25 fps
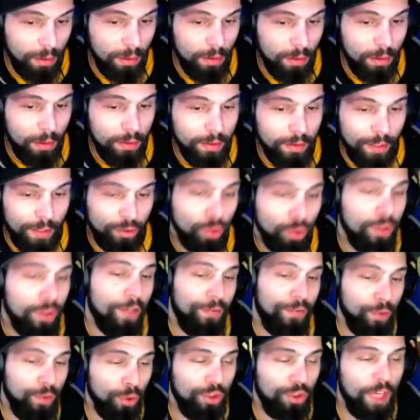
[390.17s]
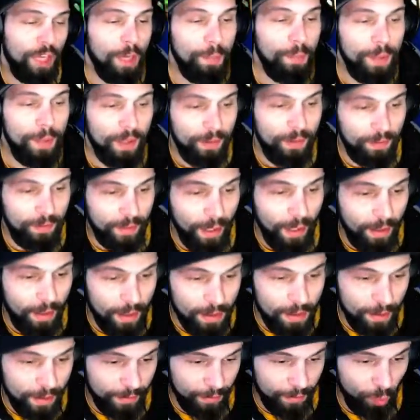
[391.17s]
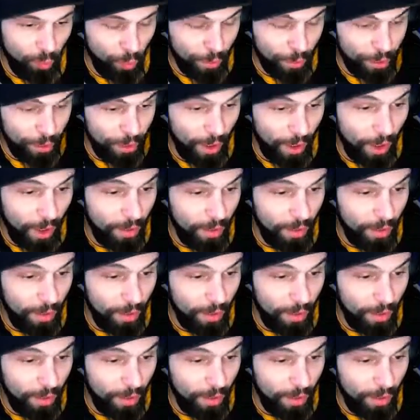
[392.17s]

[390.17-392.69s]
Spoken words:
There's only a few champions that he doesn't one shot.